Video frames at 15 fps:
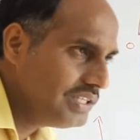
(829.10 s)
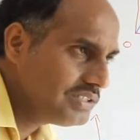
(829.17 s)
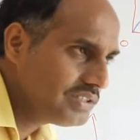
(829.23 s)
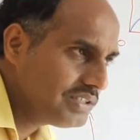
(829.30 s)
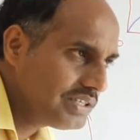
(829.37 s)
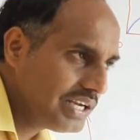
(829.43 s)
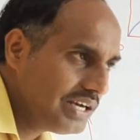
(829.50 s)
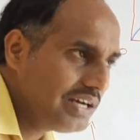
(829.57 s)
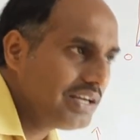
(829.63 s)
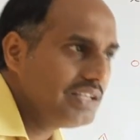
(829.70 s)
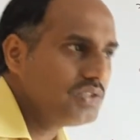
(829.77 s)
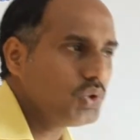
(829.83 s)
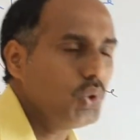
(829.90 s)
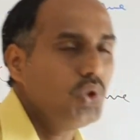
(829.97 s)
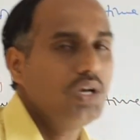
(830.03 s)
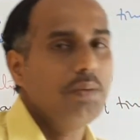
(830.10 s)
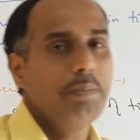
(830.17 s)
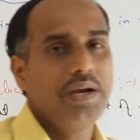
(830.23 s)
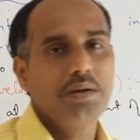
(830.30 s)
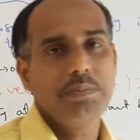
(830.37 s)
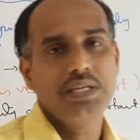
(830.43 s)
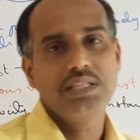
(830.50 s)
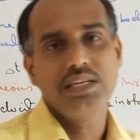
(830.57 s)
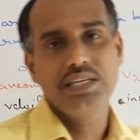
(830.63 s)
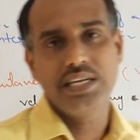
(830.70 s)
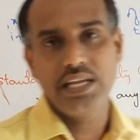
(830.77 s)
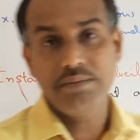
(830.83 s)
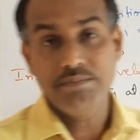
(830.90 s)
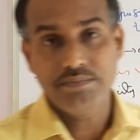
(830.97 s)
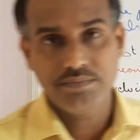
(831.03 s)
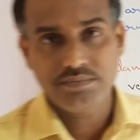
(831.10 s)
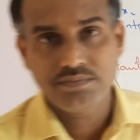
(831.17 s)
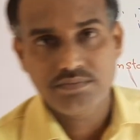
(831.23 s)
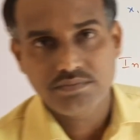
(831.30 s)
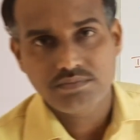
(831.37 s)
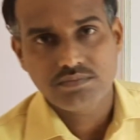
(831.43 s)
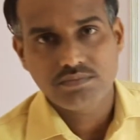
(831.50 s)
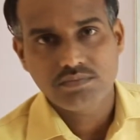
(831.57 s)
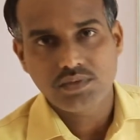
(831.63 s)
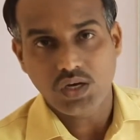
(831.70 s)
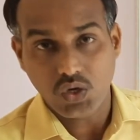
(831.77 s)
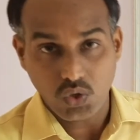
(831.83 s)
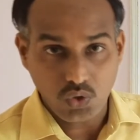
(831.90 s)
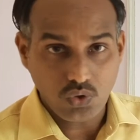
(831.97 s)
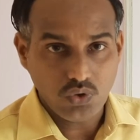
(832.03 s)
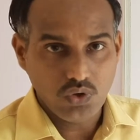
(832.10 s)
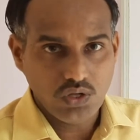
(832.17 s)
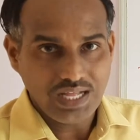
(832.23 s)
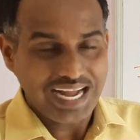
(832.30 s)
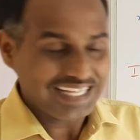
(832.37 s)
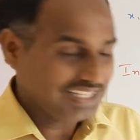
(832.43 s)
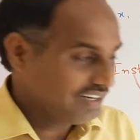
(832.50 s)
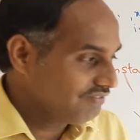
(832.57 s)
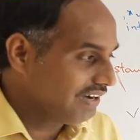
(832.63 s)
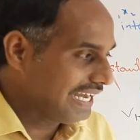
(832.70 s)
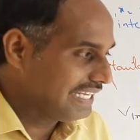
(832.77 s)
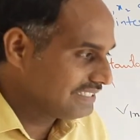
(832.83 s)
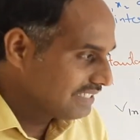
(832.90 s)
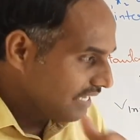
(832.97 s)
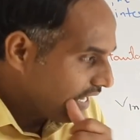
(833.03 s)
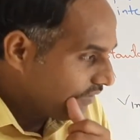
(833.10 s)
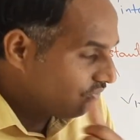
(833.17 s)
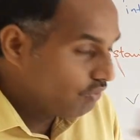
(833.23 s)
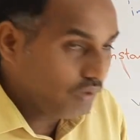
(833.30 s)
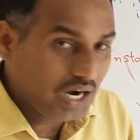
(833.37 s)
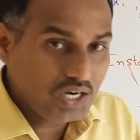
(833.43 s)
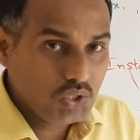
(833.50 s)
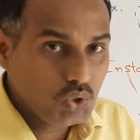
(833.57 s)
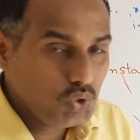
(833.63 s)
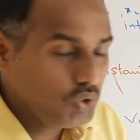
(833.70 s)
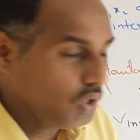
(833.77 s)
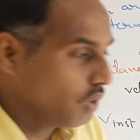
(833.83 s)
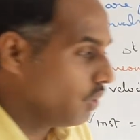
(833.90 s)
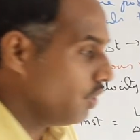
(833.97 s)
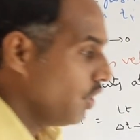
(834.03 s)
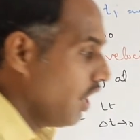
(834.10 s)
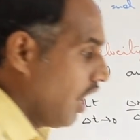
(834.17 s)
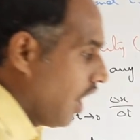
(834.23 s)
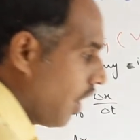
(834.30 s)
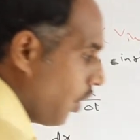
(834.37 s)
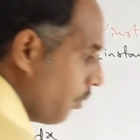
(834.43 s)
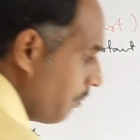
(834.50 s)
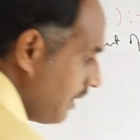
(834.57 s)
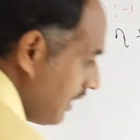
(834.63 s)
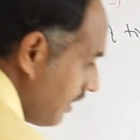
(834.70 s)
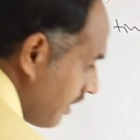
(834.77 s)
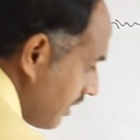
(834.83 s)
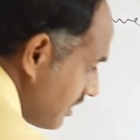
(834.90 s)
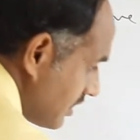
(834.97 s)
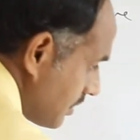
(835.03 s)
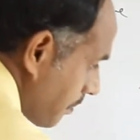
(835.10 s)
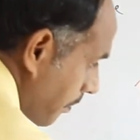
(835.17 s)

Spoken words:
this 10 runs only made by the team? No. Otherwise, if you want to know how many runs